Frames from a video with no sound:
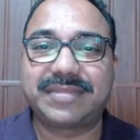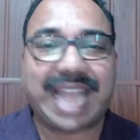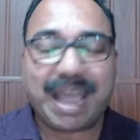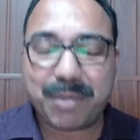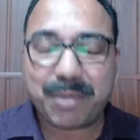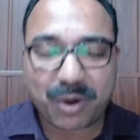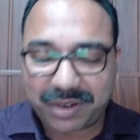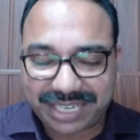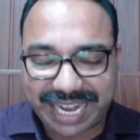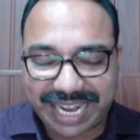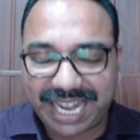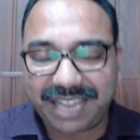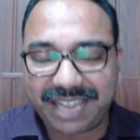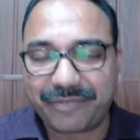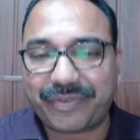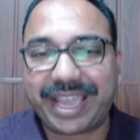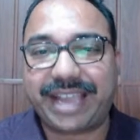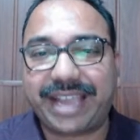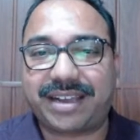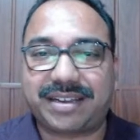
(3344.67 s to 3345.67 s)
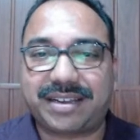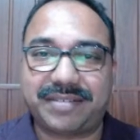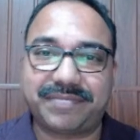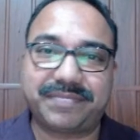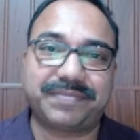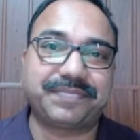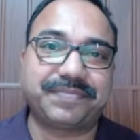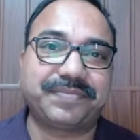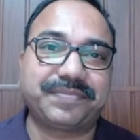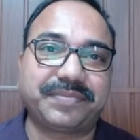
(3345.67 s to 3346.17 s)
I'm not telling fake.
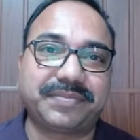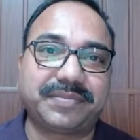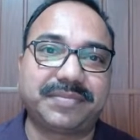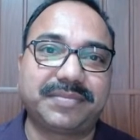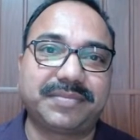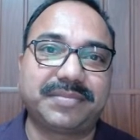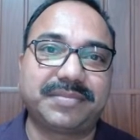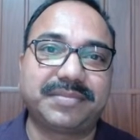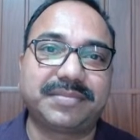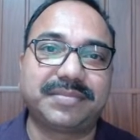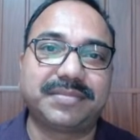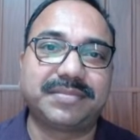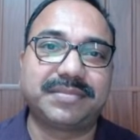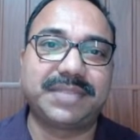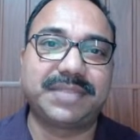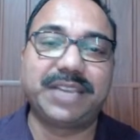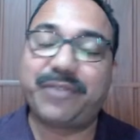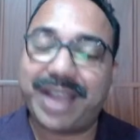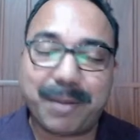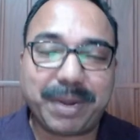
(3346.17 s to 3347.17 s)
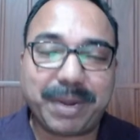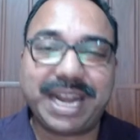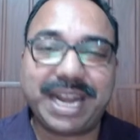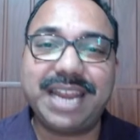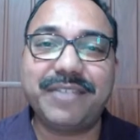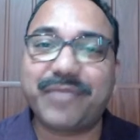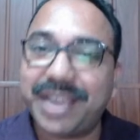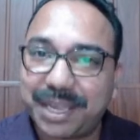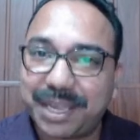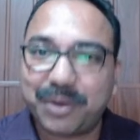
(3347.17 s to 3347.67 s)
If I'm
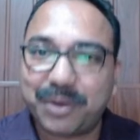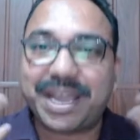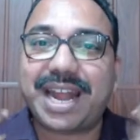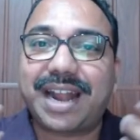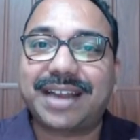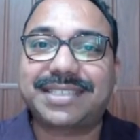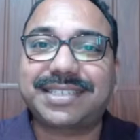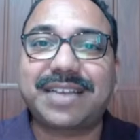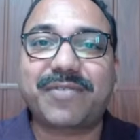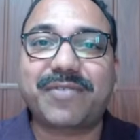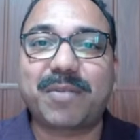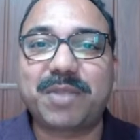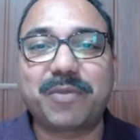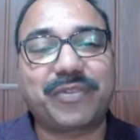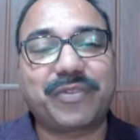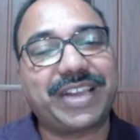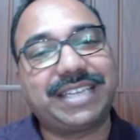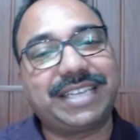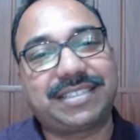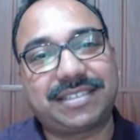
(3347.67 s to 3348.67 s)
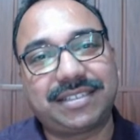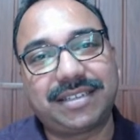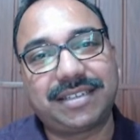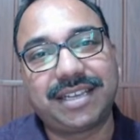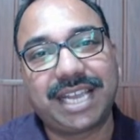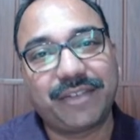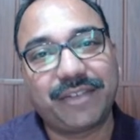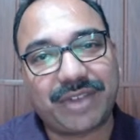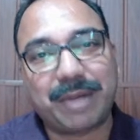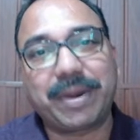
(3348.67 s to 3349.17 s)
telling fake, you can understand from the face
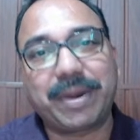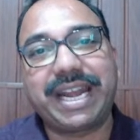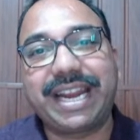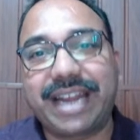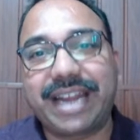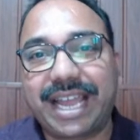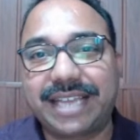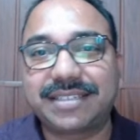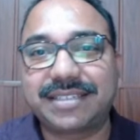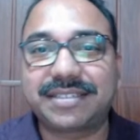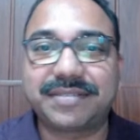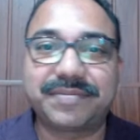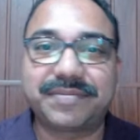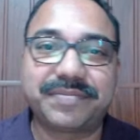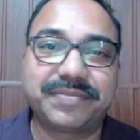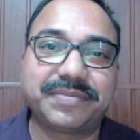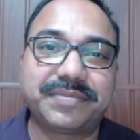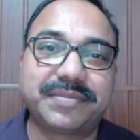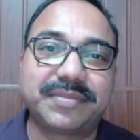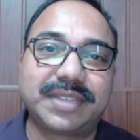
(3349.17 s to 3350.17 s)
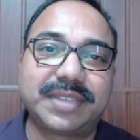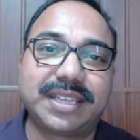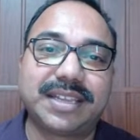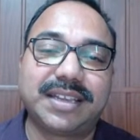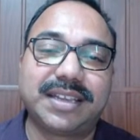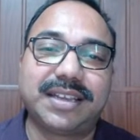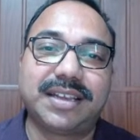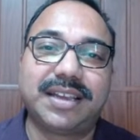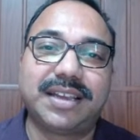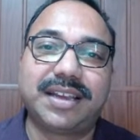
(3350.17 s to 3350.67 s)
if I'm telling lies.
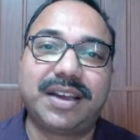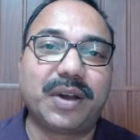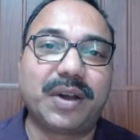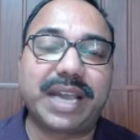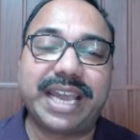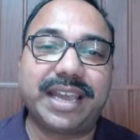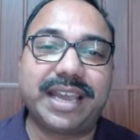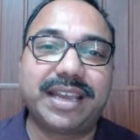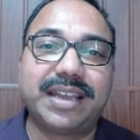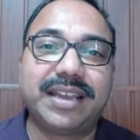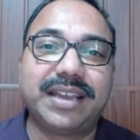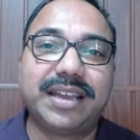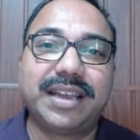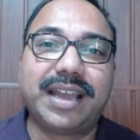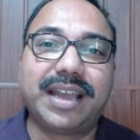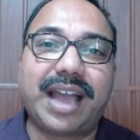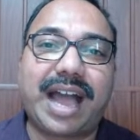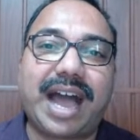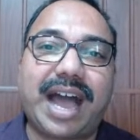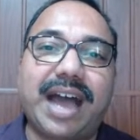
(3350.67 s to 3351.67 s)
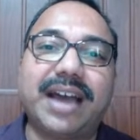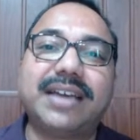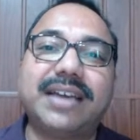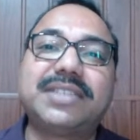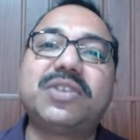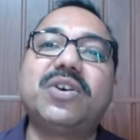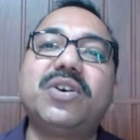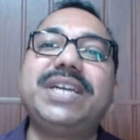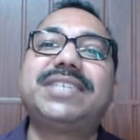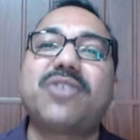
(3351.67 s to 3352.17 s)
Okay.
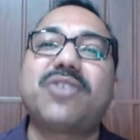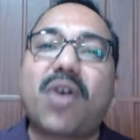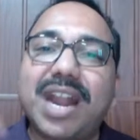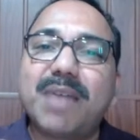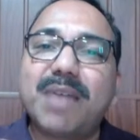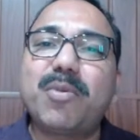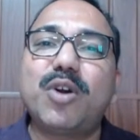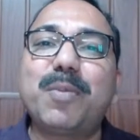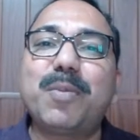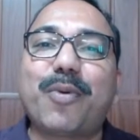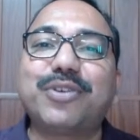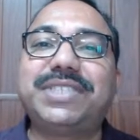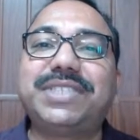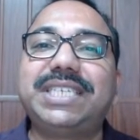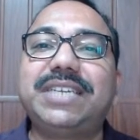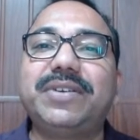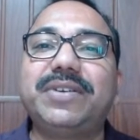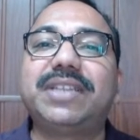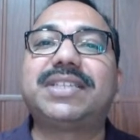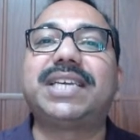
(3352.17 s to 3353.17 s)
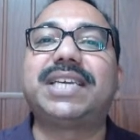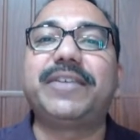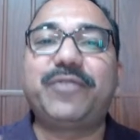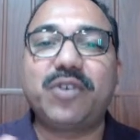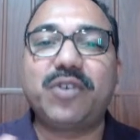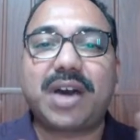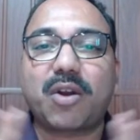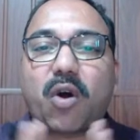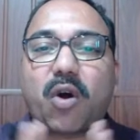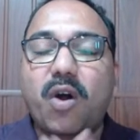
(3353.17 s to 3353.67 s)
So it's all about positivity. So
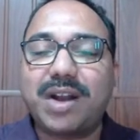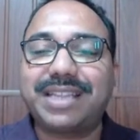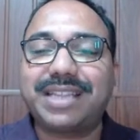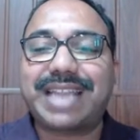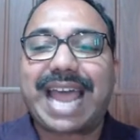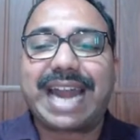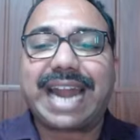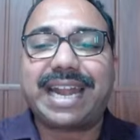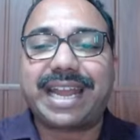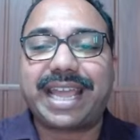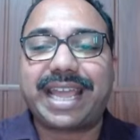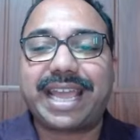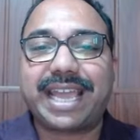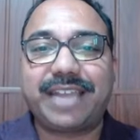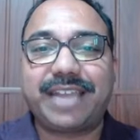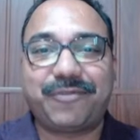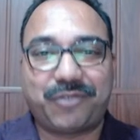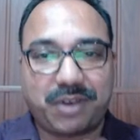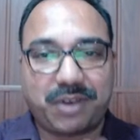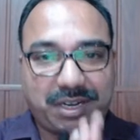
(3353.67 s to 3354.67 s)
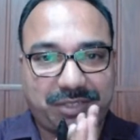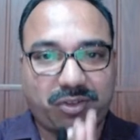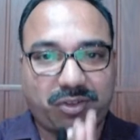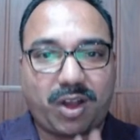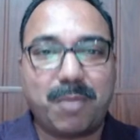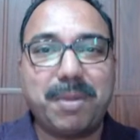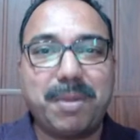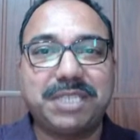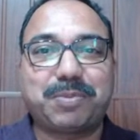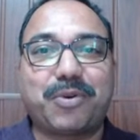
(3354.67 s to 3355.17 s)
if you are on that day, if you are
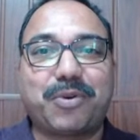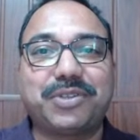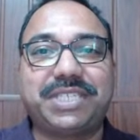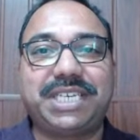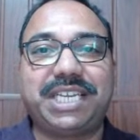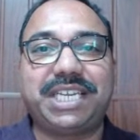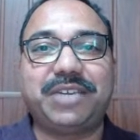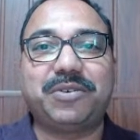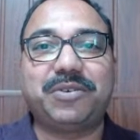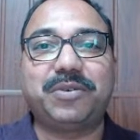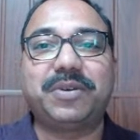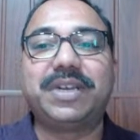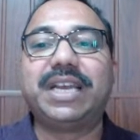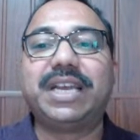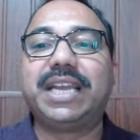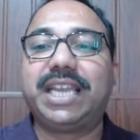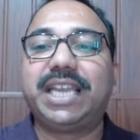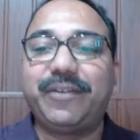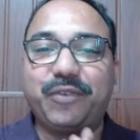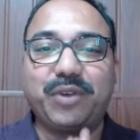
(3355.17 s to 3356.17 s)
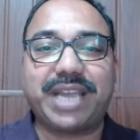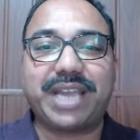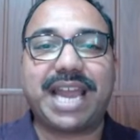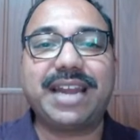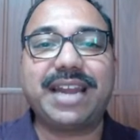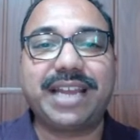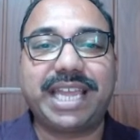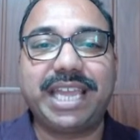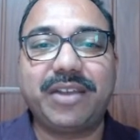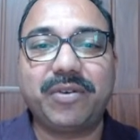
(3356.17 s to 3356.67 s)
so much positive, if you
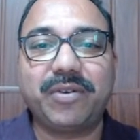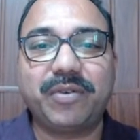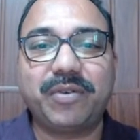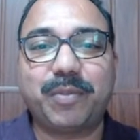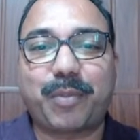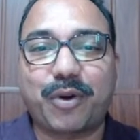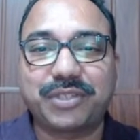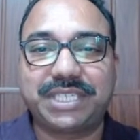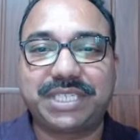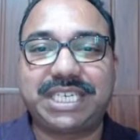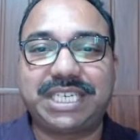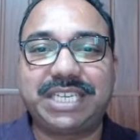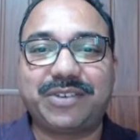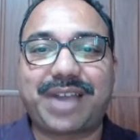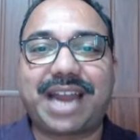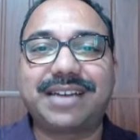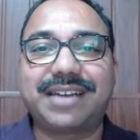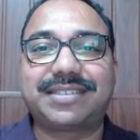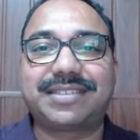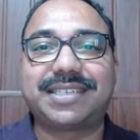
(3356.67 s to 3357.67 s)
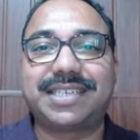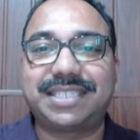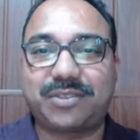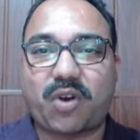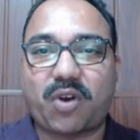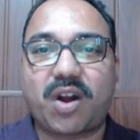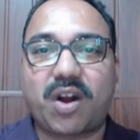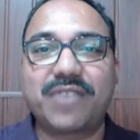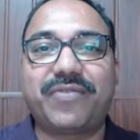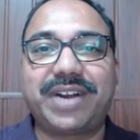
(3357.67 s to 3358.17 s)
can give positive
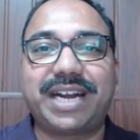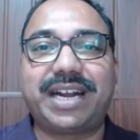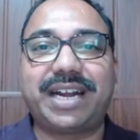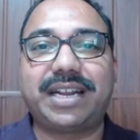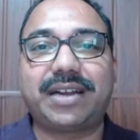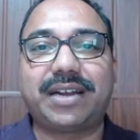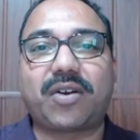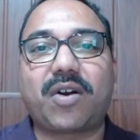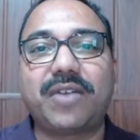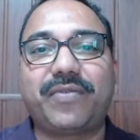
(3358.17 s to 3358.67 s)
answers, confident